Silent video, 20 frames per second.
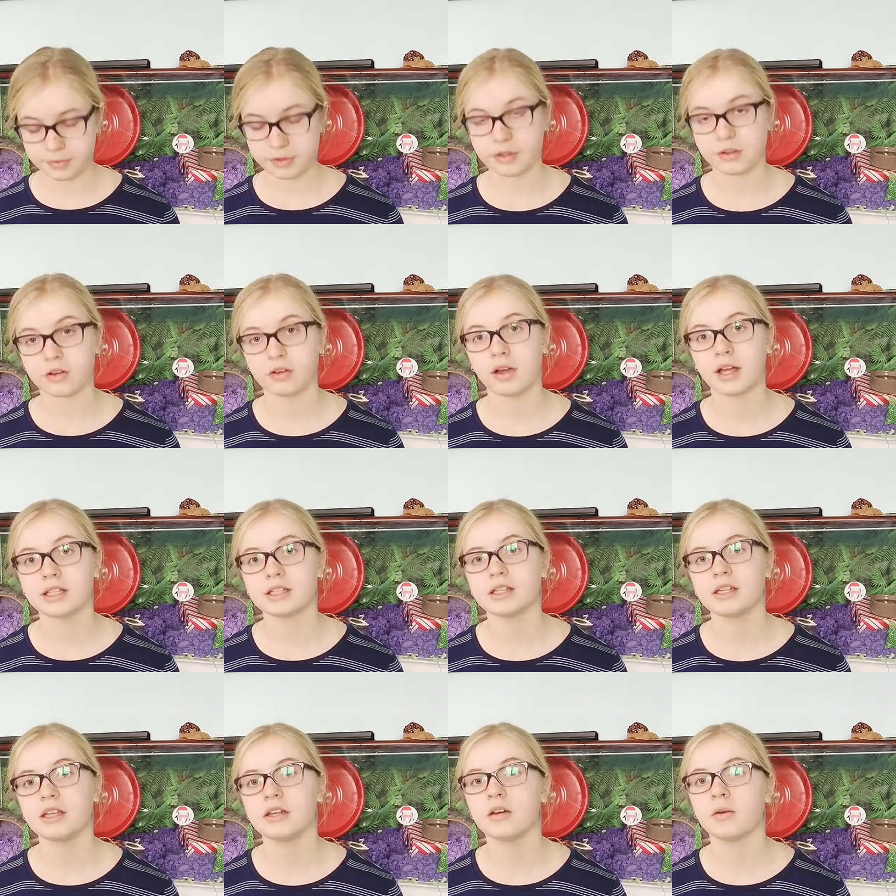You're going
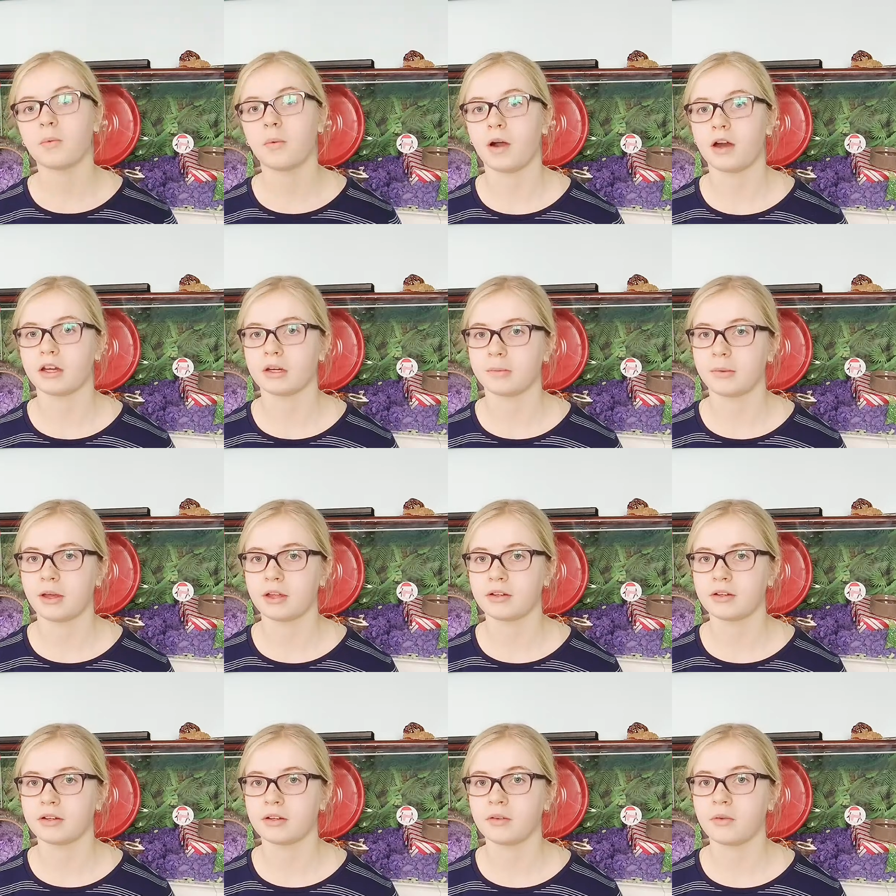to need a water
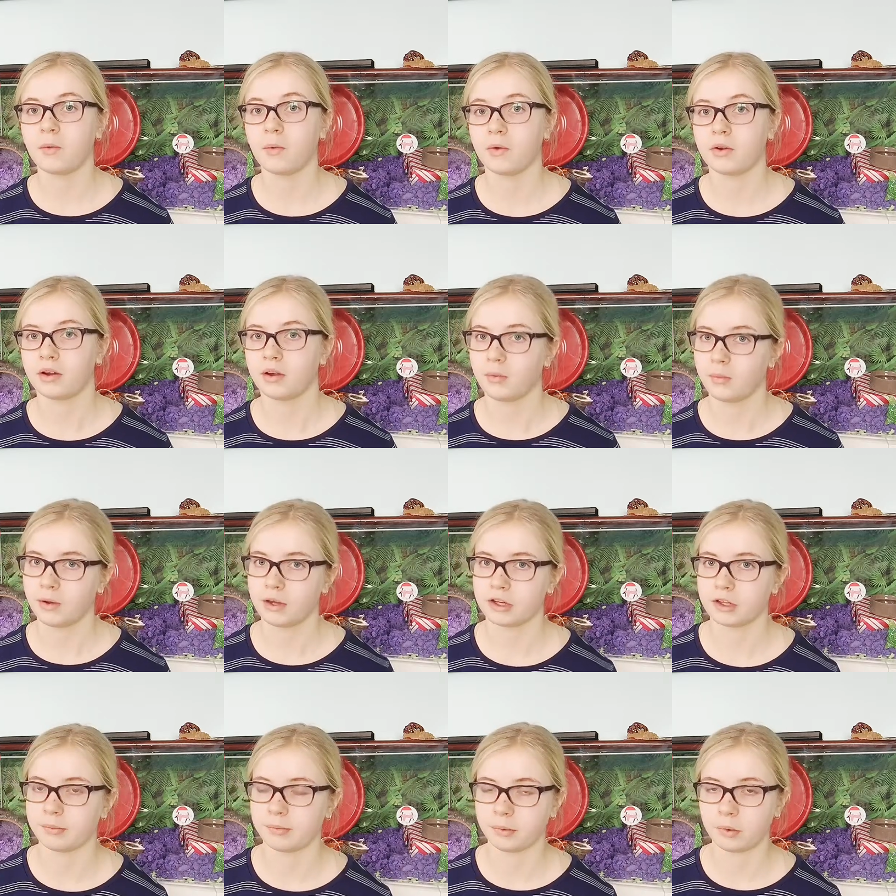bottle or a
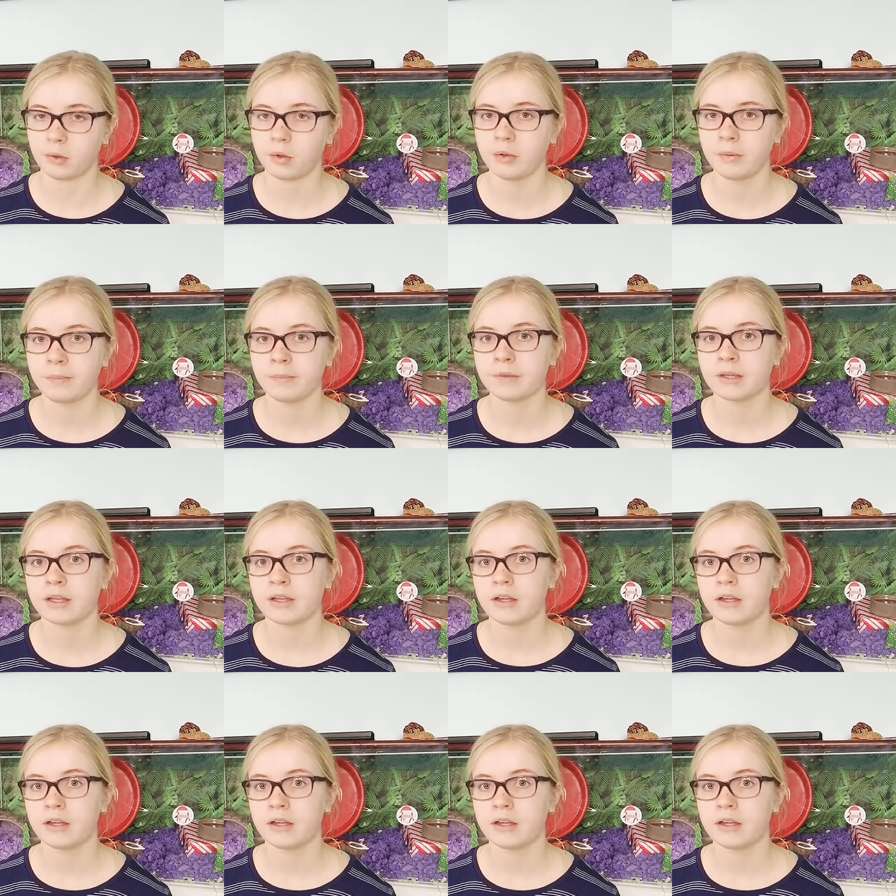water bowl.